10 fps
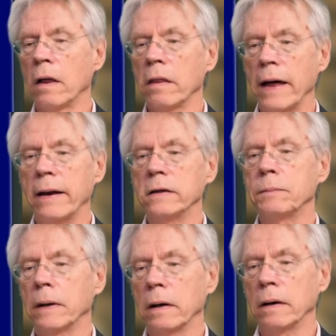That is
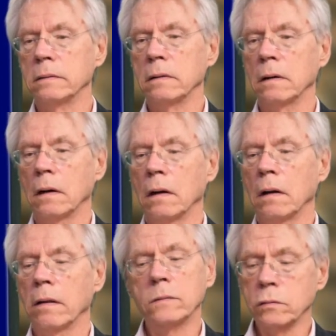because
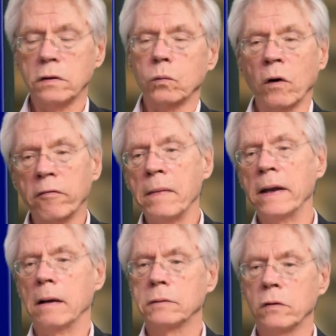this was just one of many
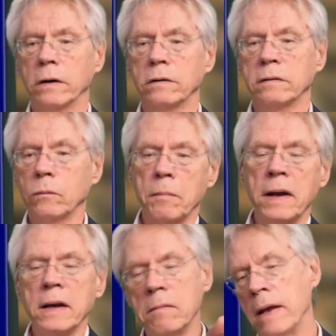obstructions. There were
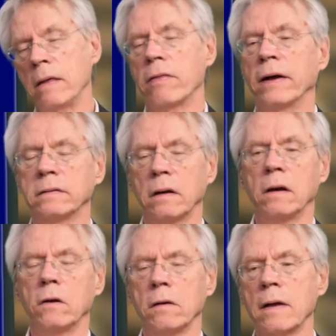many, many things that
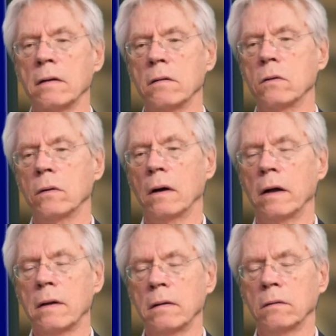needed
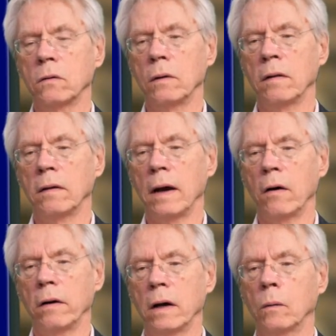attending to in the
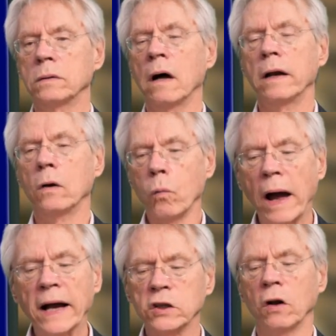area. It was not
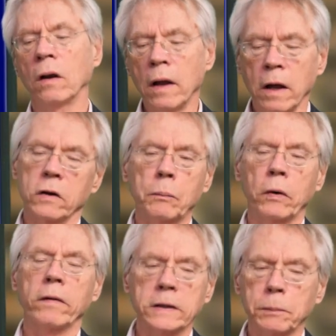irrational to
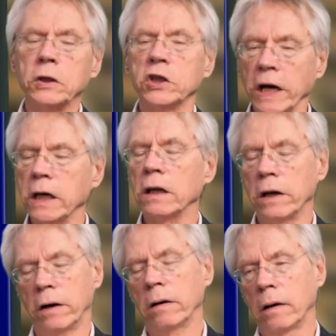put this
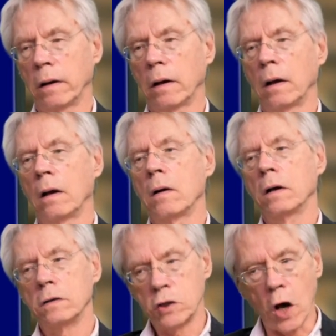particular
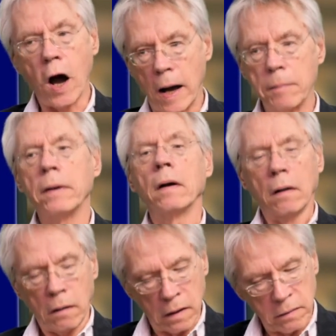job
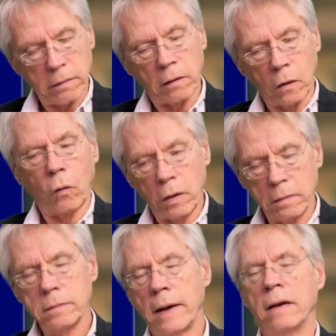on the lower
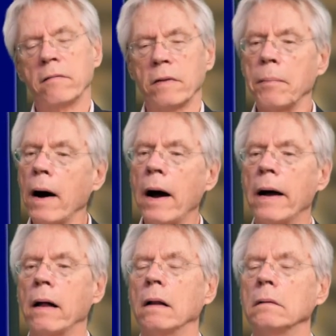end of the pile.